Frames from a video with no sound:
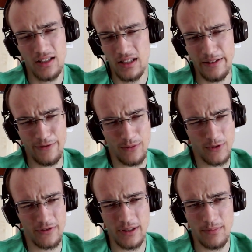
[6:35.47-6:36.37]
If you
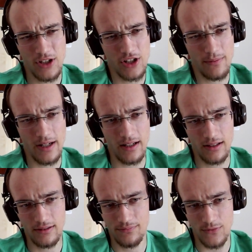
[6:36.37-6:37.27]
move the bishop back,
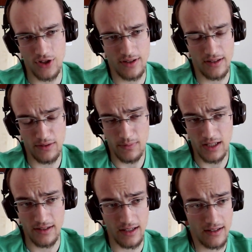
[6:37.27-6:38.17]
it just doesn't make
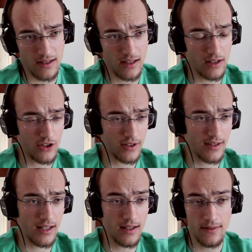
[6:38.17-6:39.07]
sense, you can just
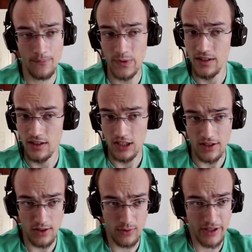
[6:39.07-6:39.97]
take.
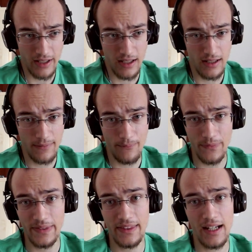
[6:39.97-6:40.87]
So we take,
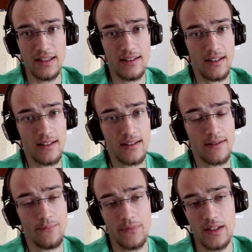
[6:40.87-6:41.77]
knight takes,
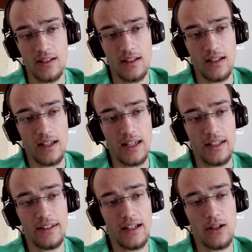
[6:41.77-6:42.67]

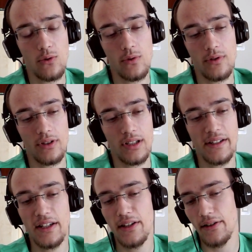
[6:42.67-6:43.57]
and now
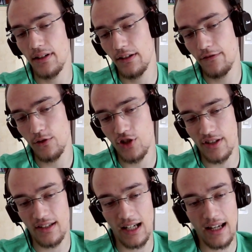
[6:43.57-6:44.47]
here if you
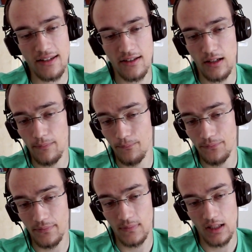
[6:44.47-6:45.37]
just castle,
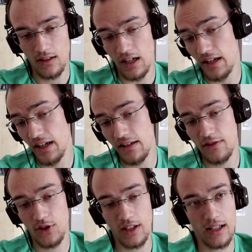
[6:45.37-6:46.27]
I guess
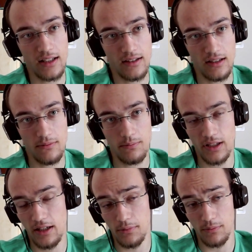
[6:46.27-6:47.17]
you can get a
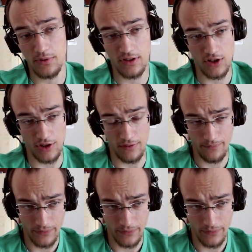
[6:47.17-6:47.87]
playable position.